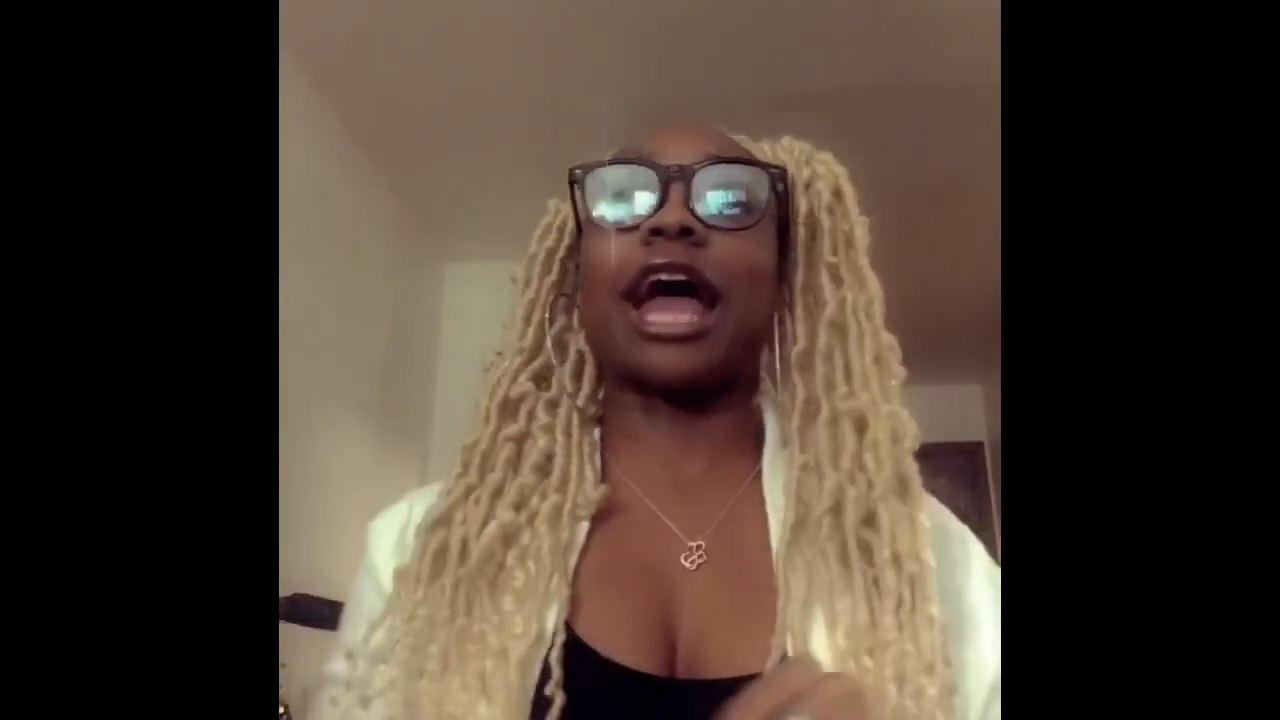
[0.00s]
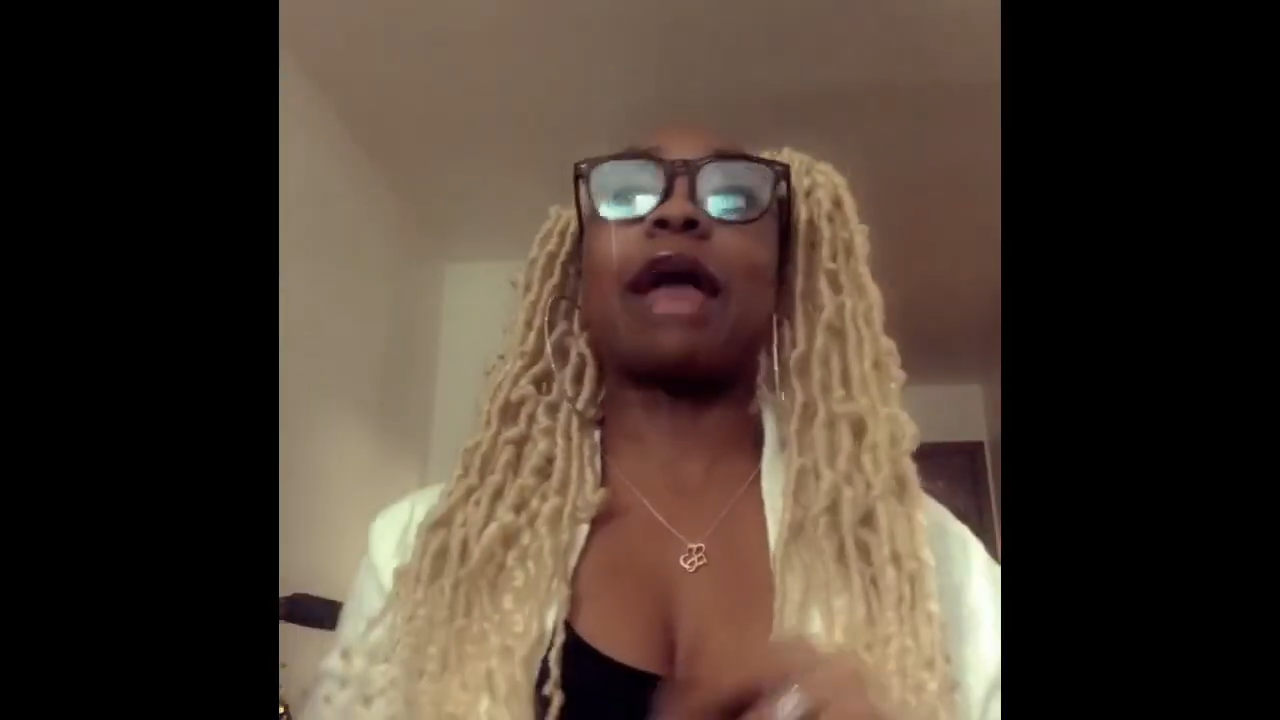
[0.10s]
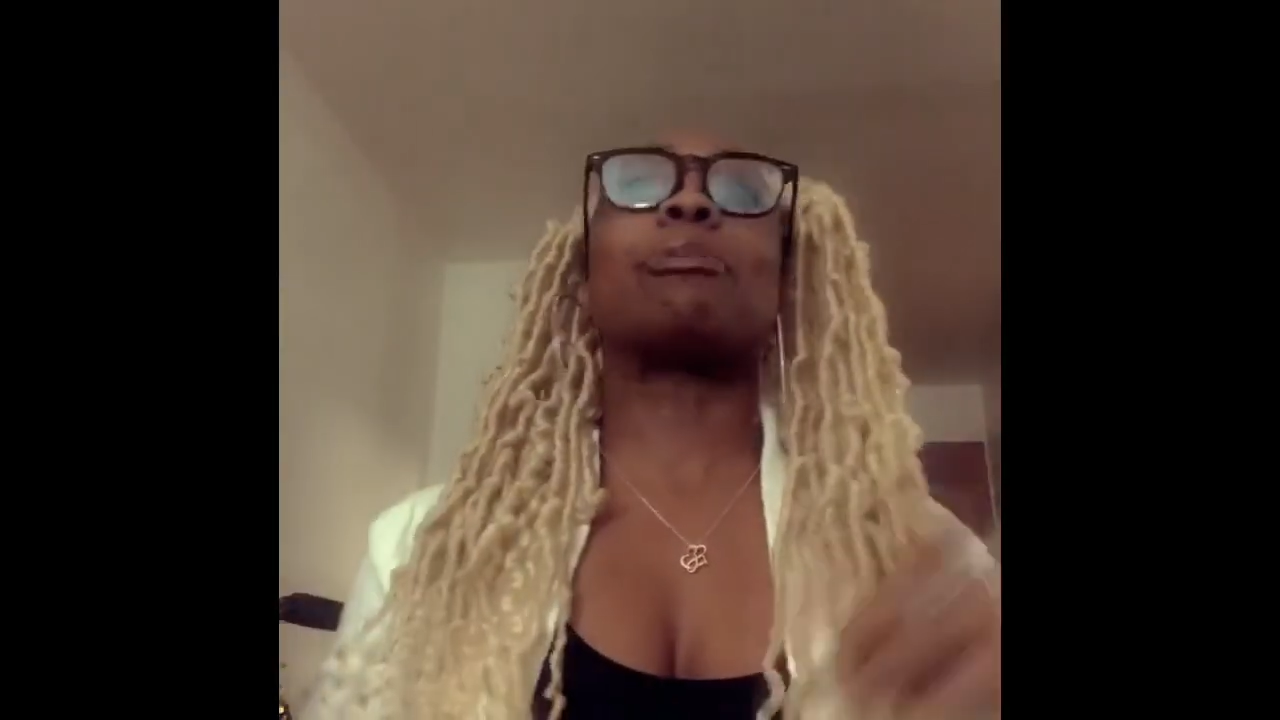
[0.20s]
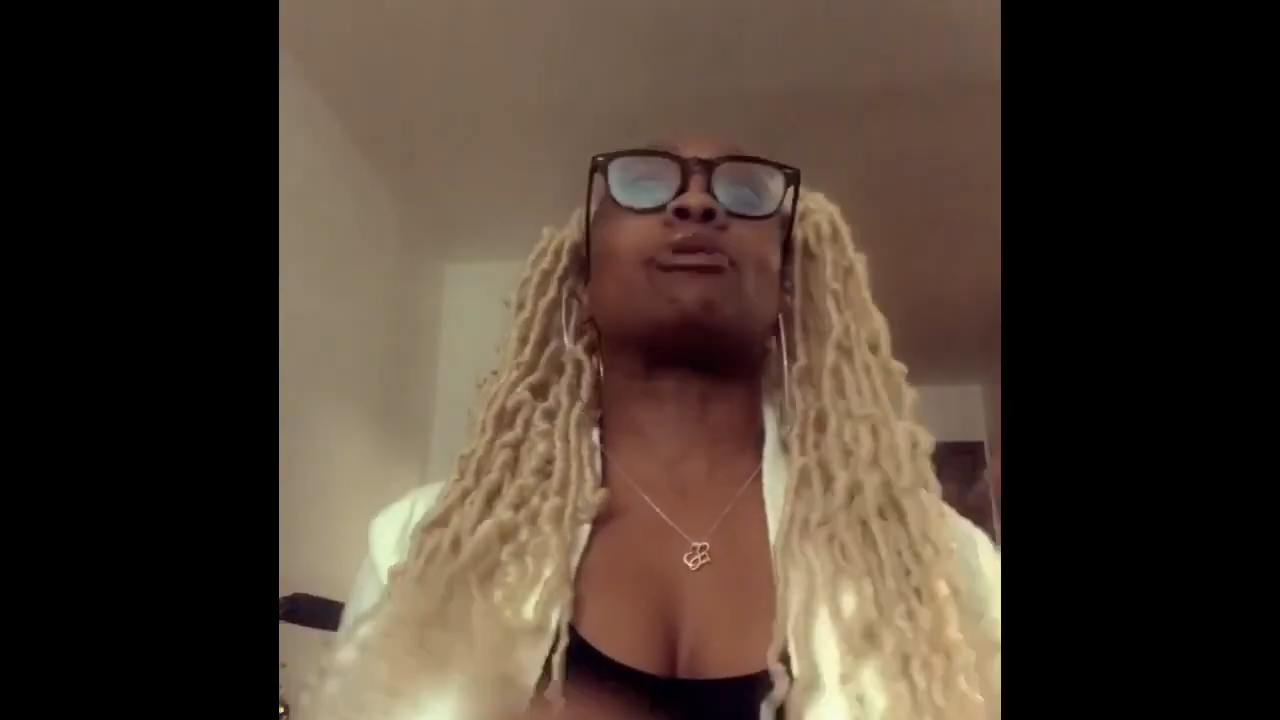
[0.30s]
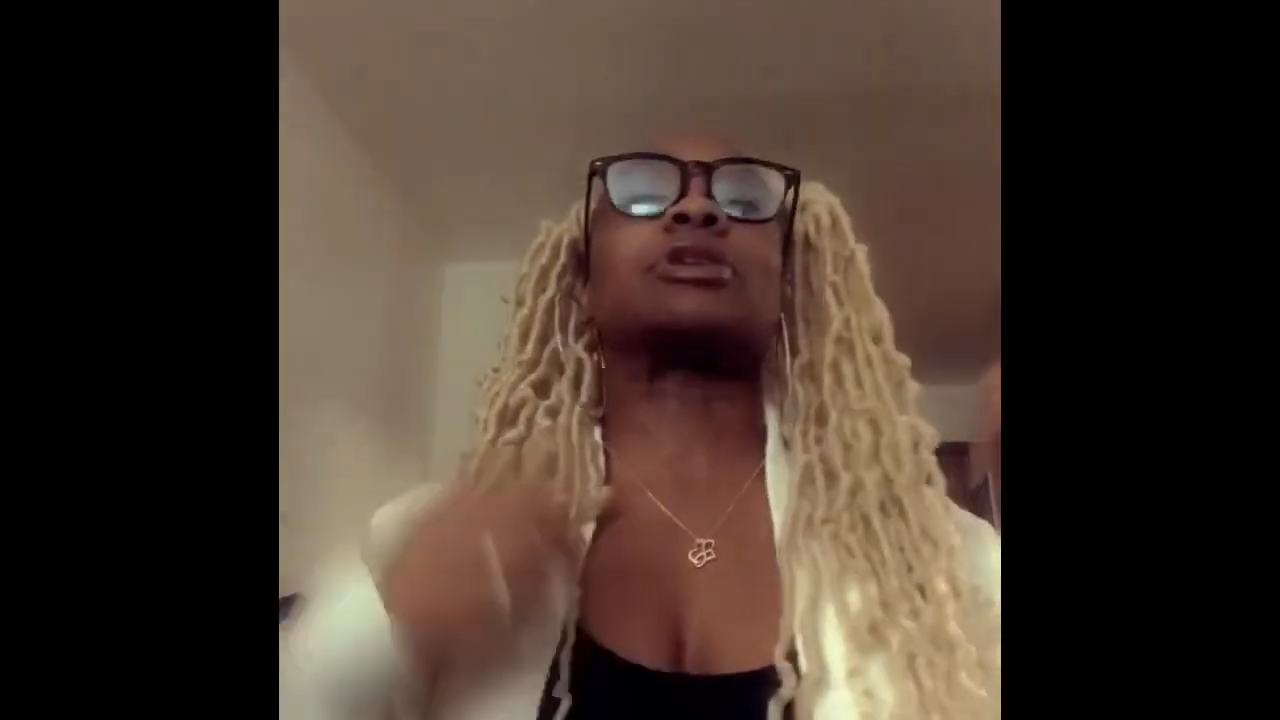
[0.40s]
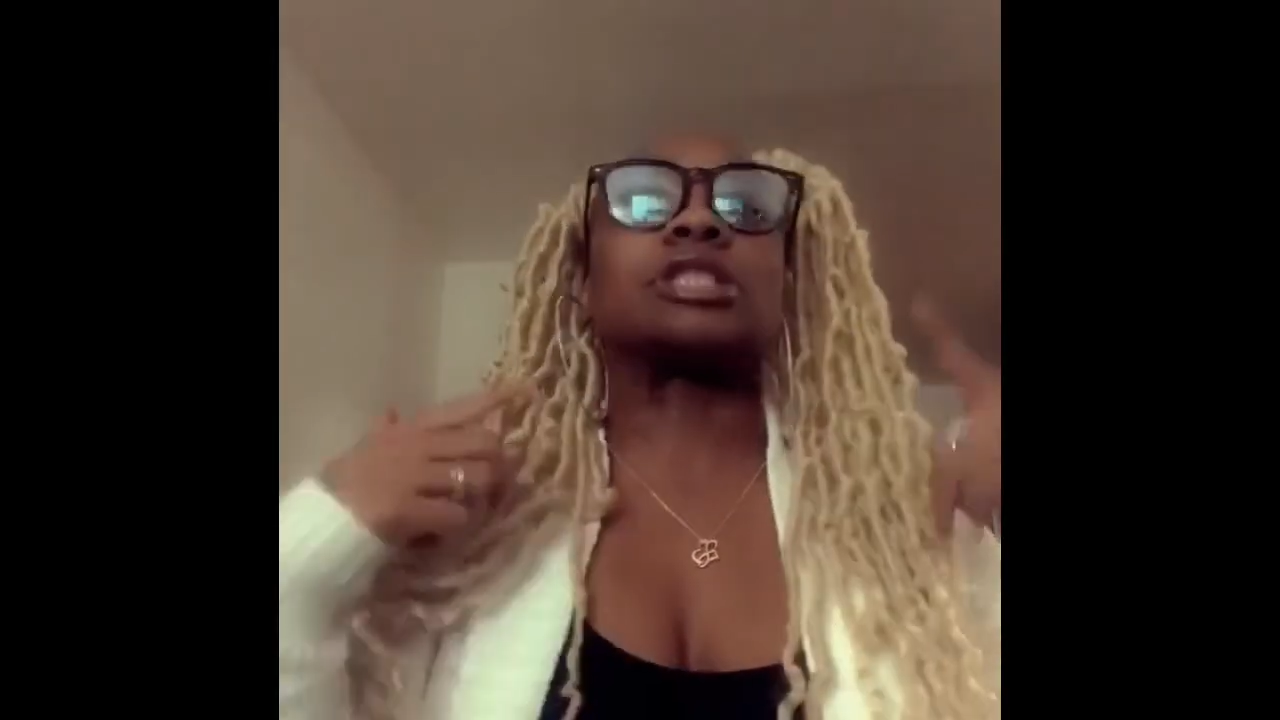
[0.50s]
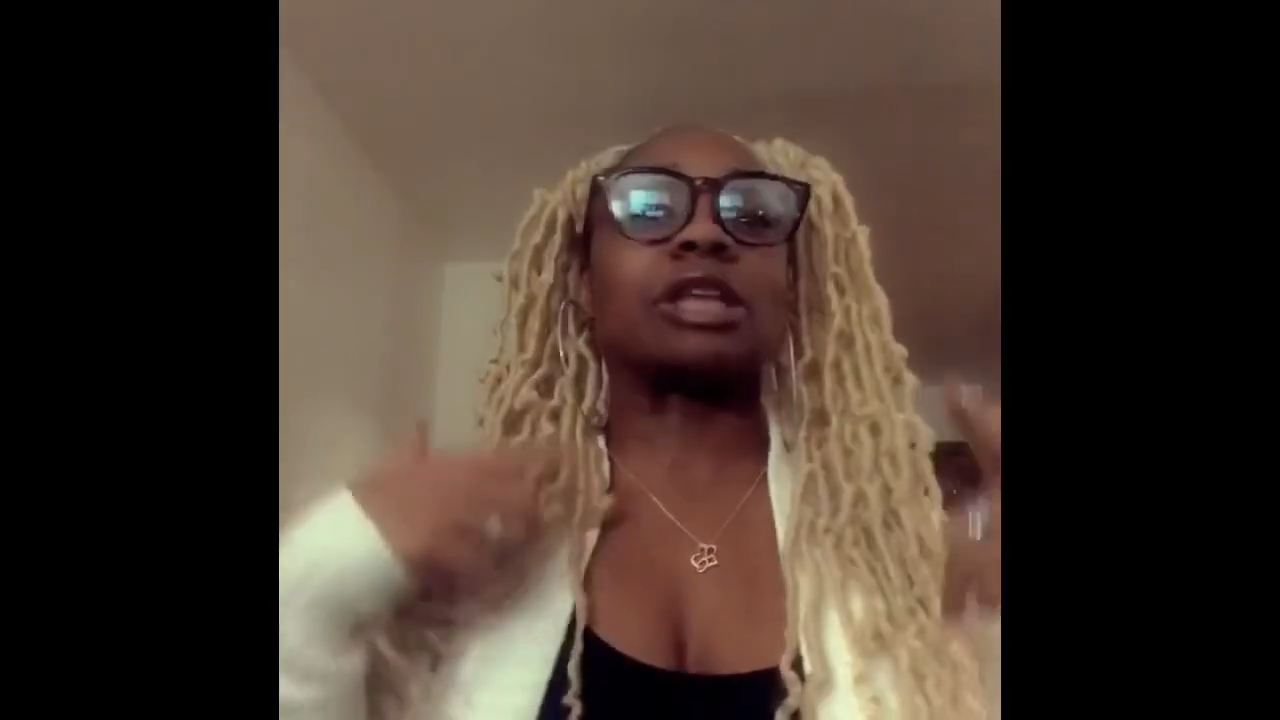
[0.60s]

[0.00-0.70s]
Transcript: able in